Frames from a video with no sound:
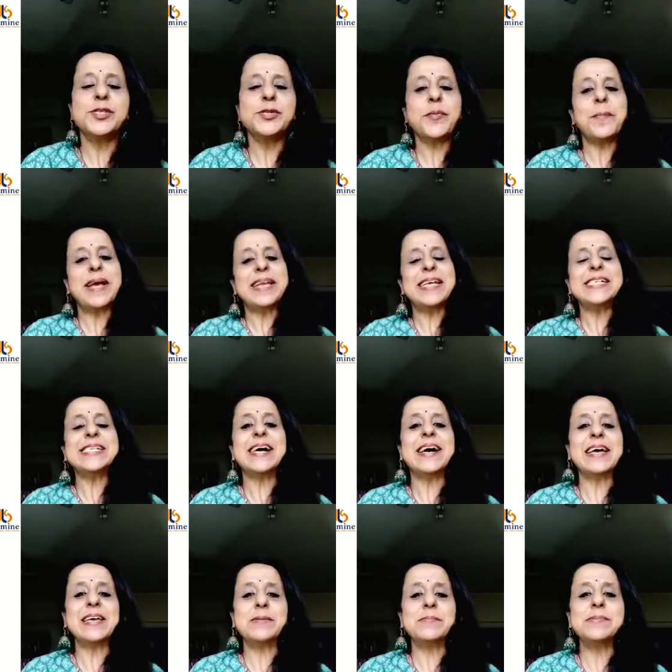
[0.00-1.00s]
So many
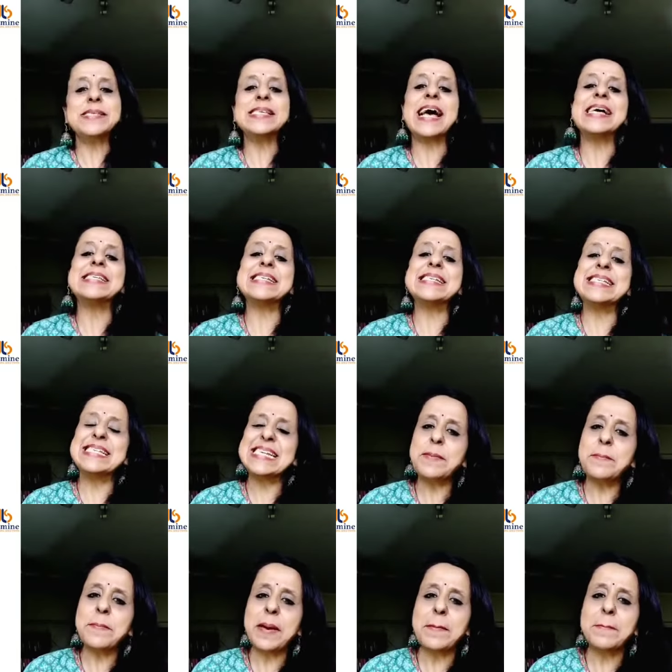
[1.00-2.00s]
times, as a
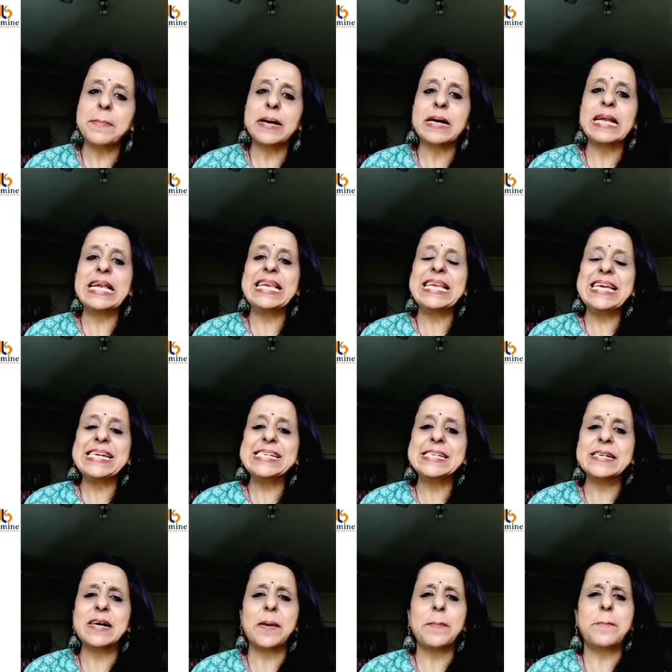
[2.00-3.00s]
team member,
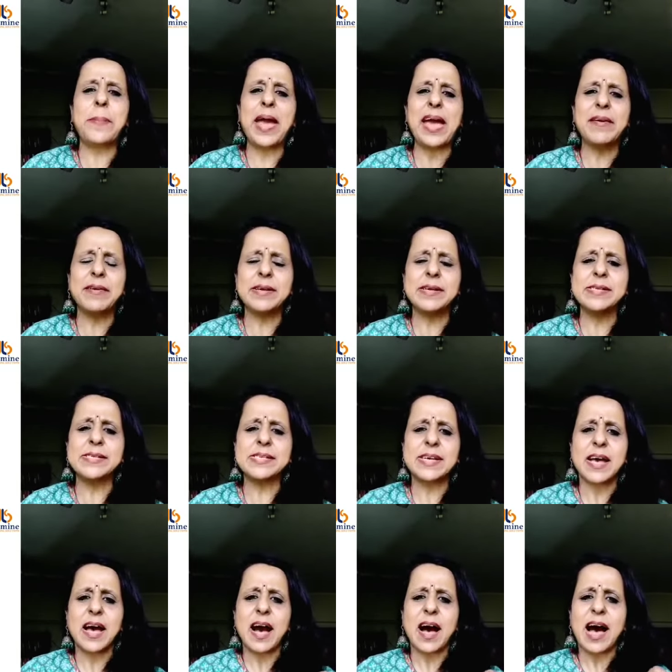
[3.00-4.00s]
leader,
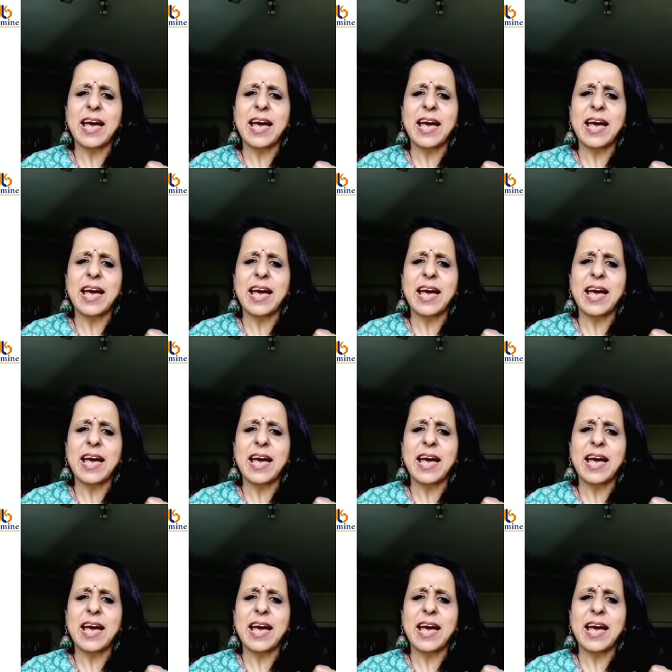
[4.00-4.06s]
parent,